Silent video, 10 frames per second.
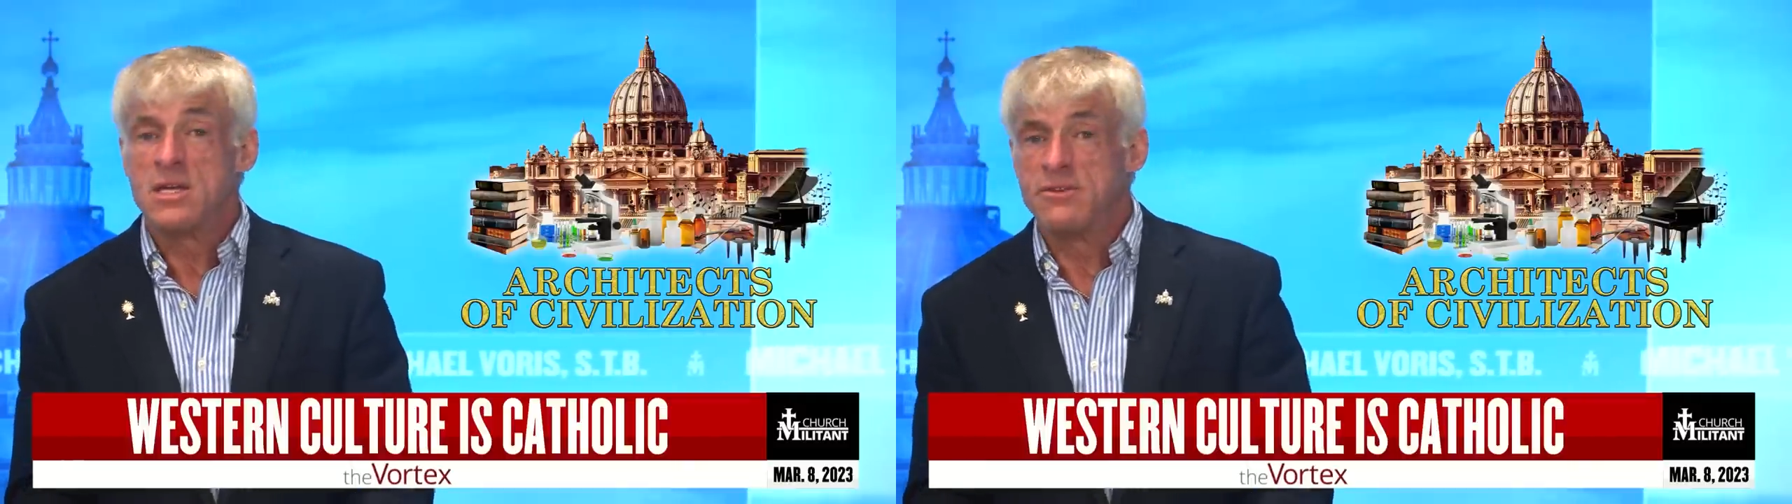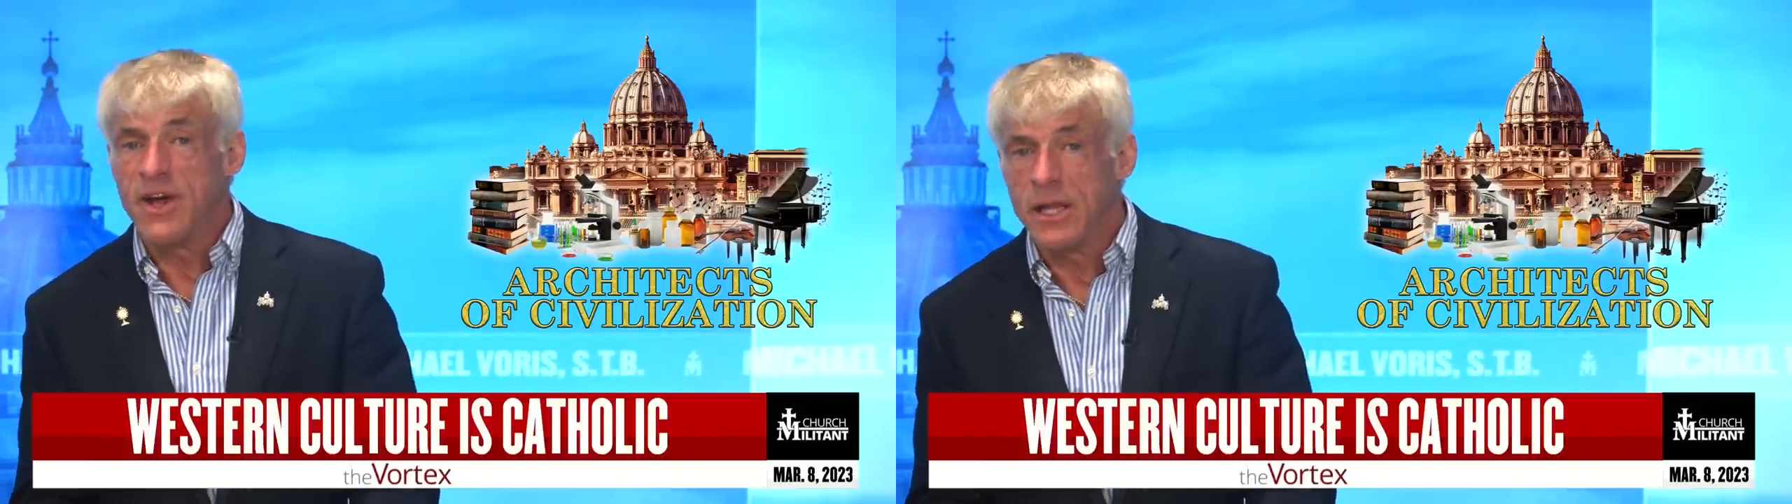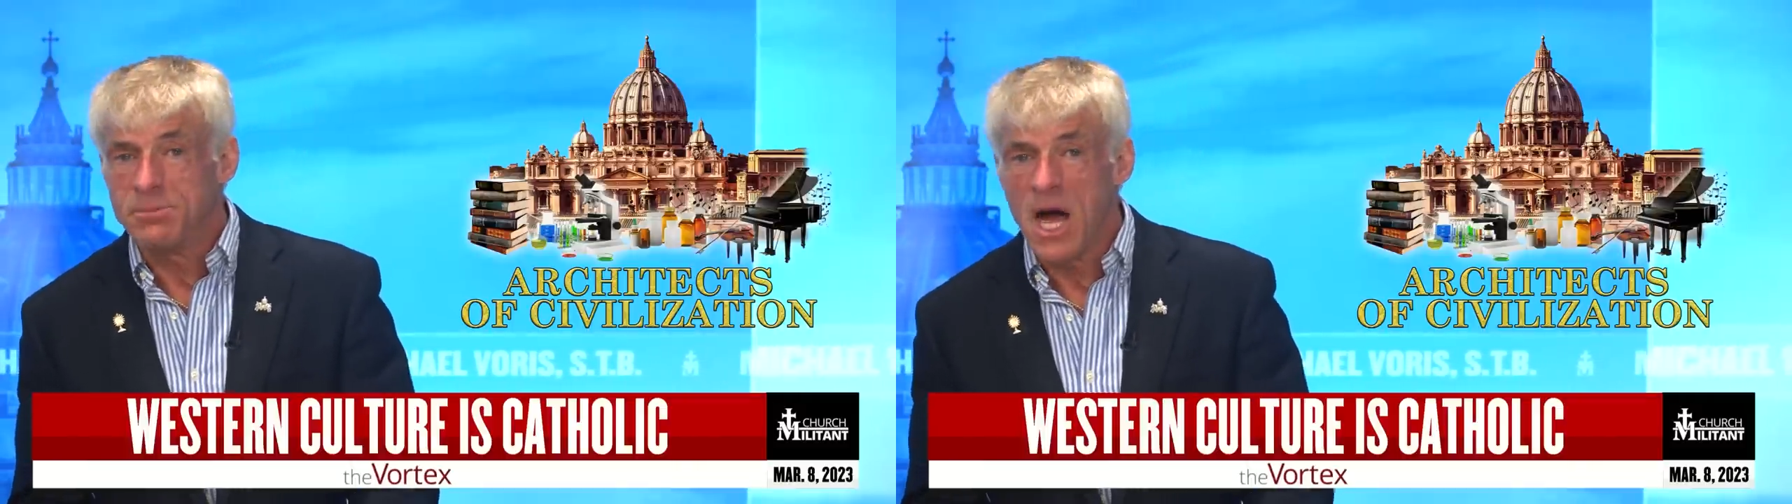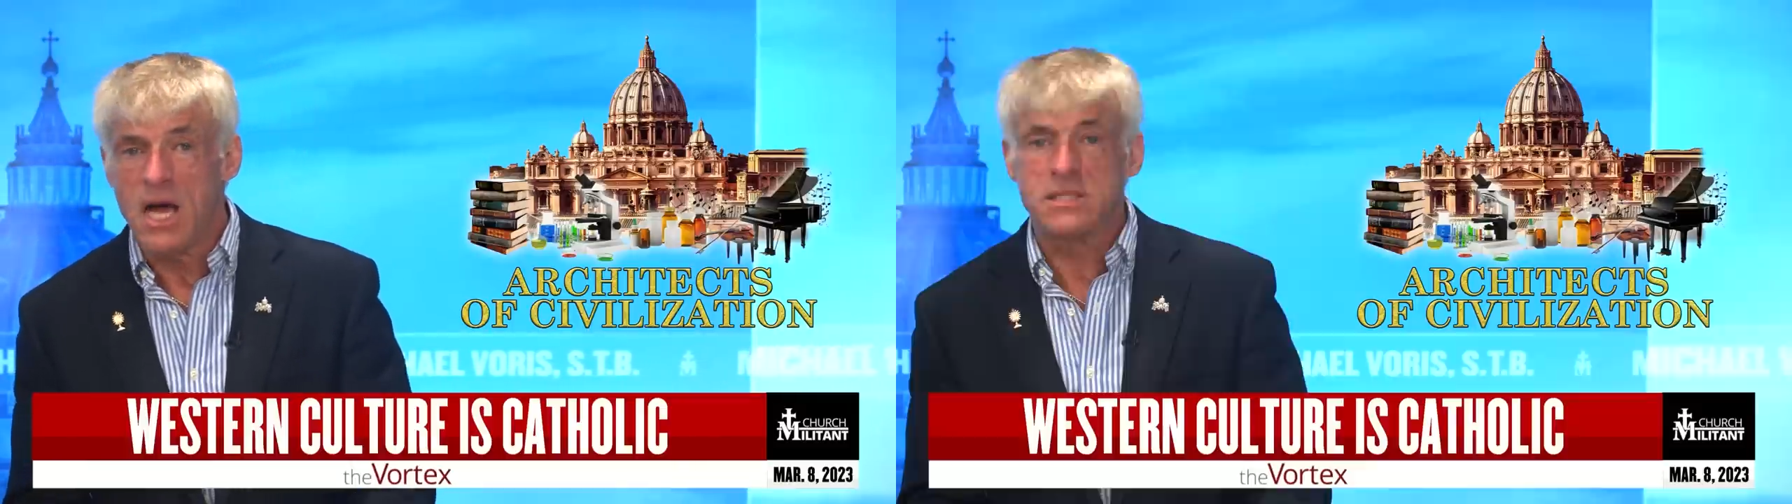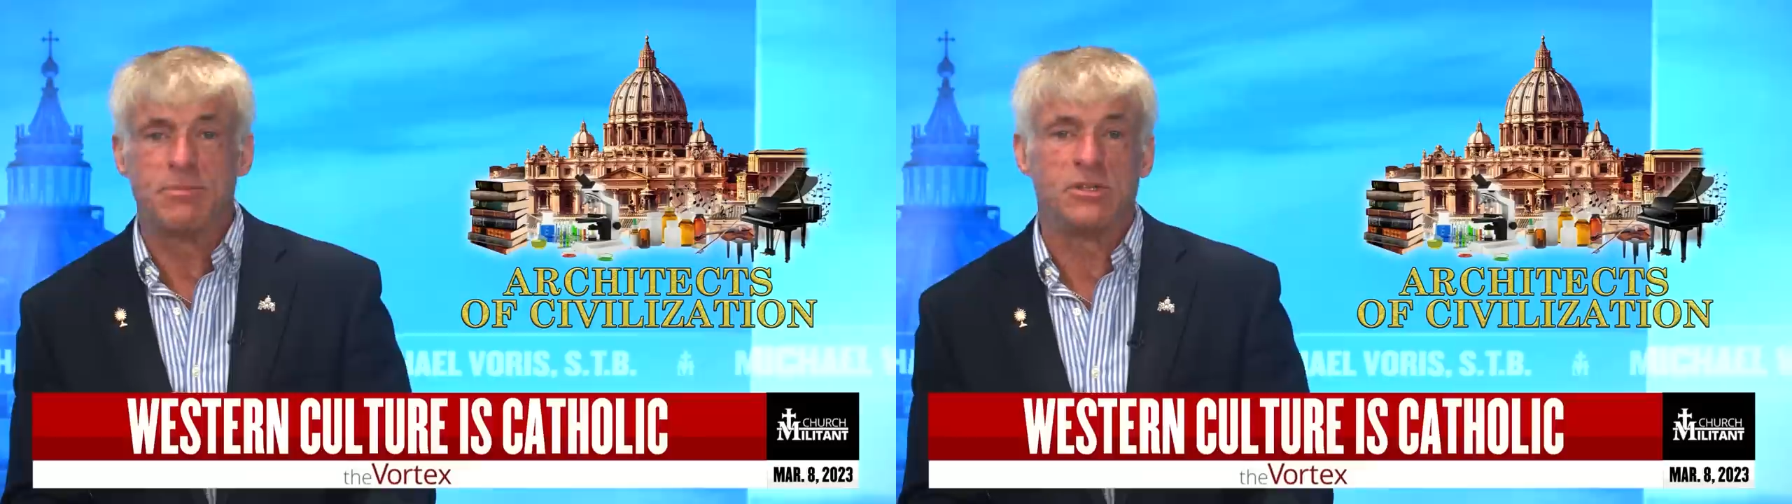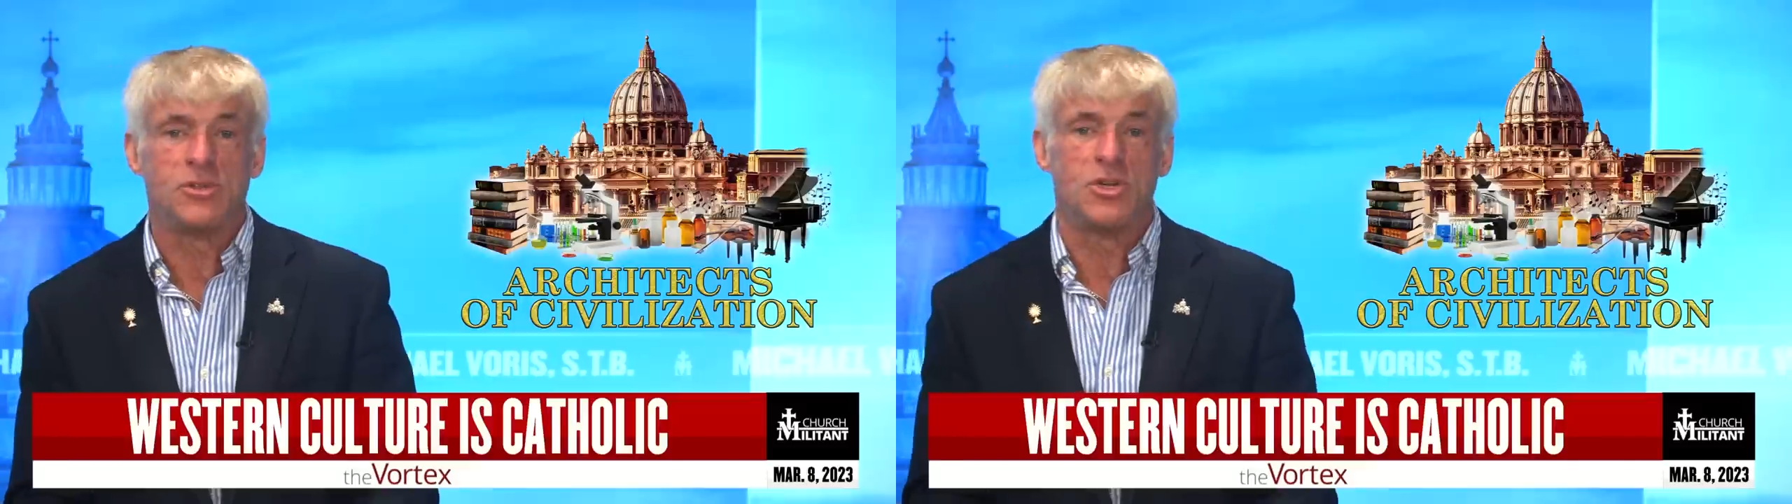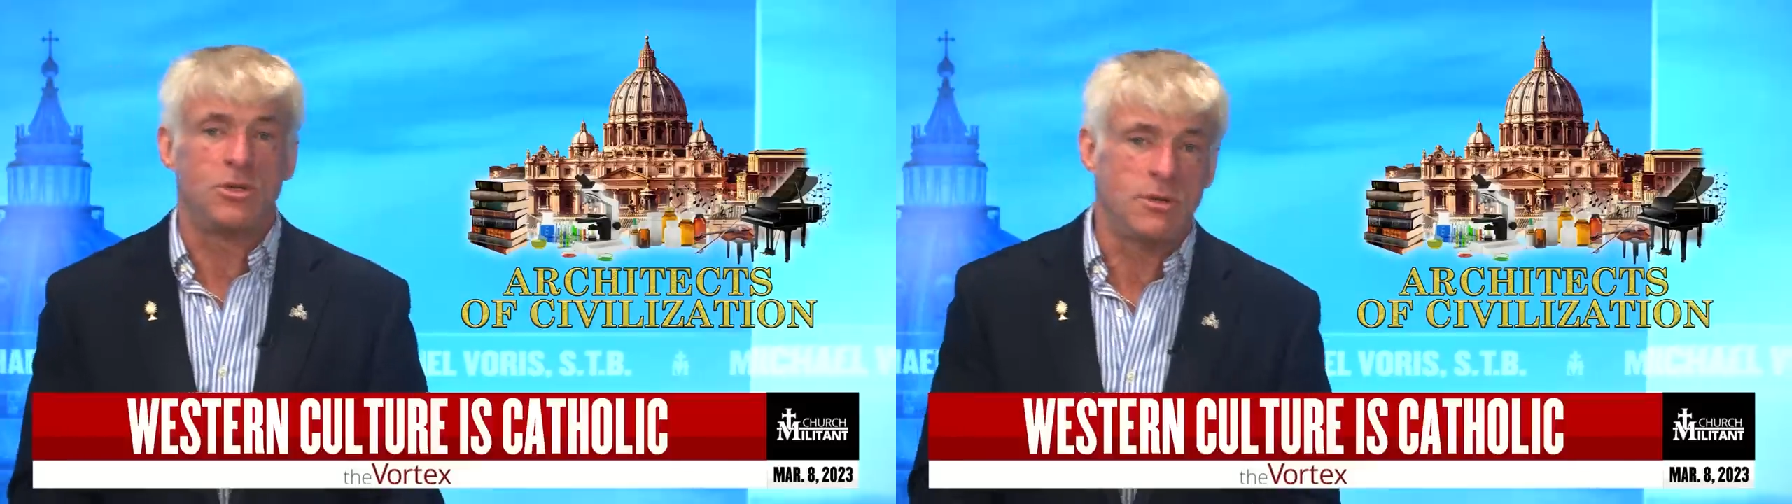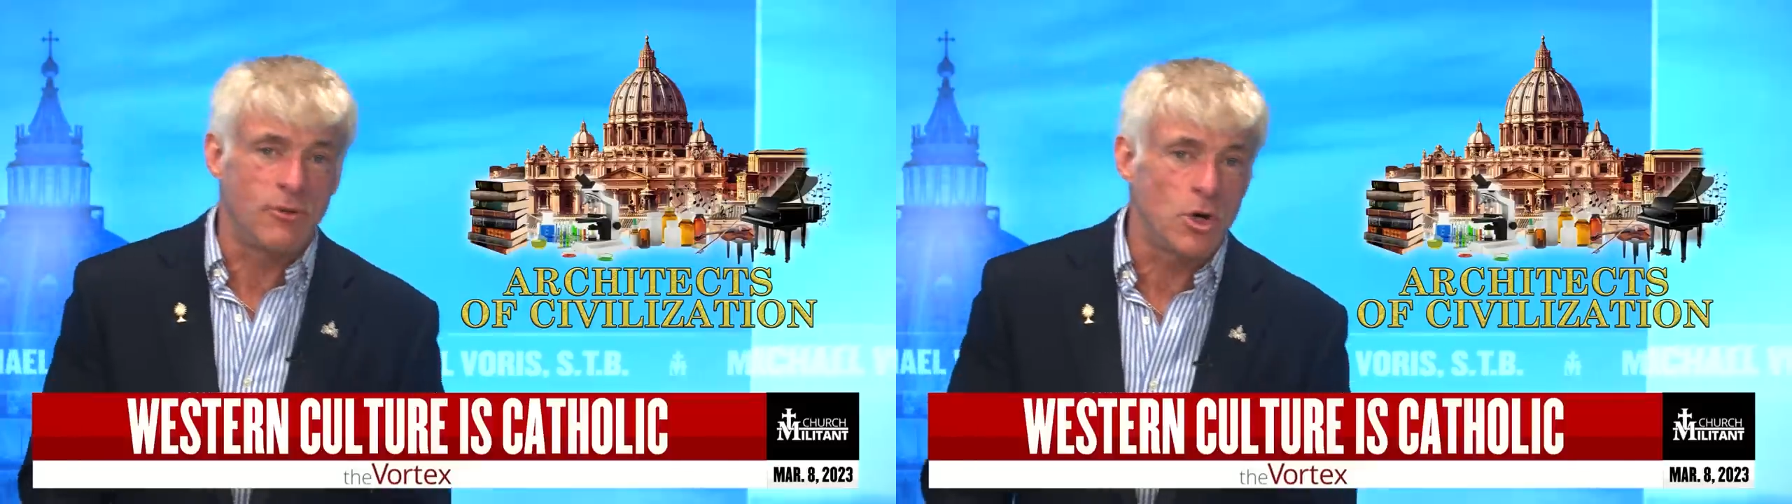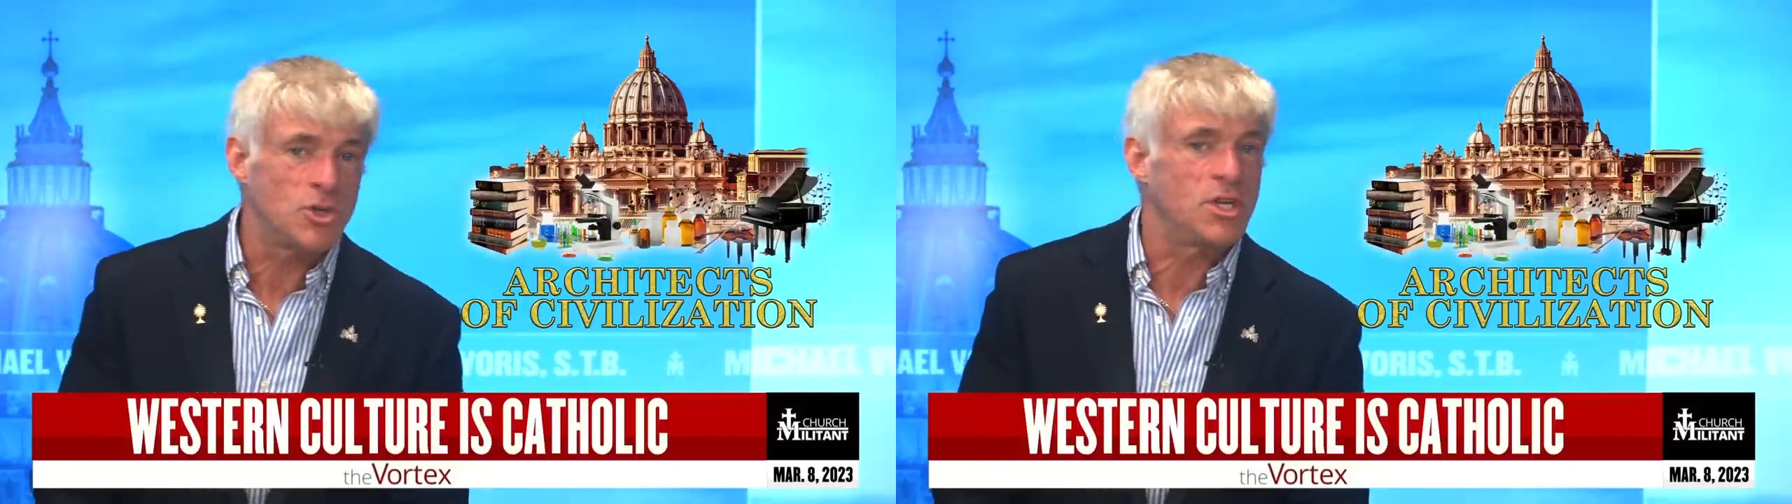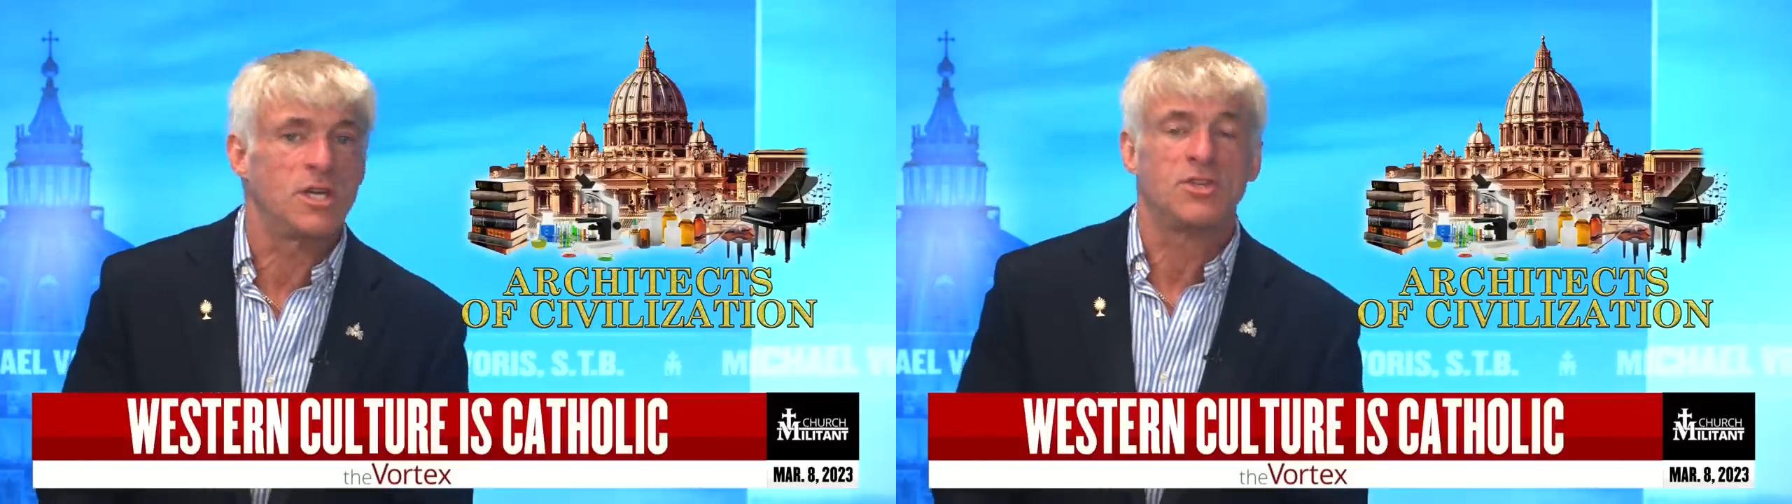developed hospitals and
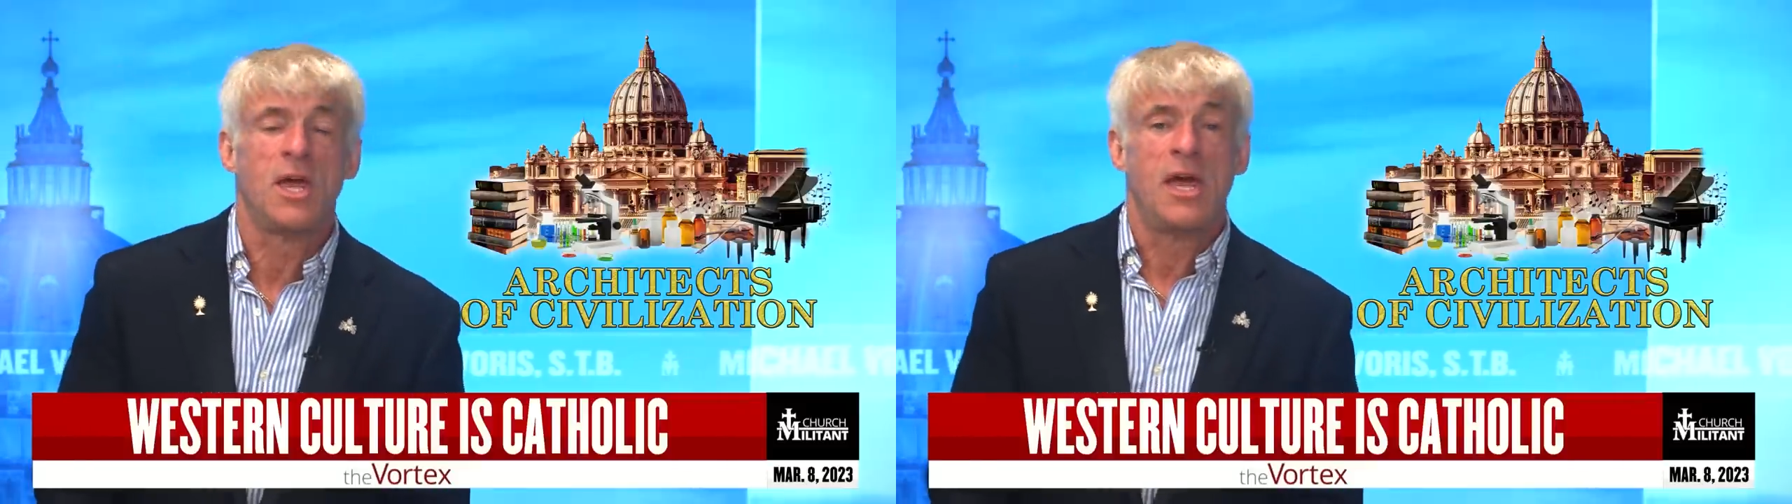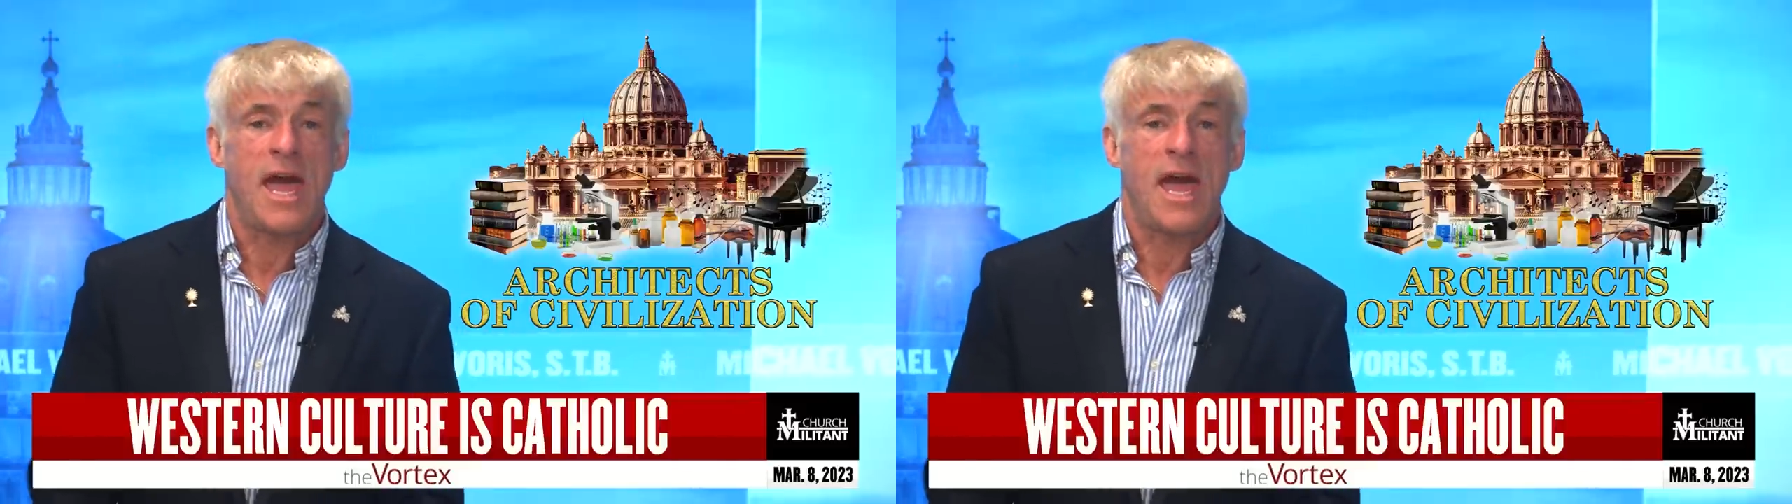universities,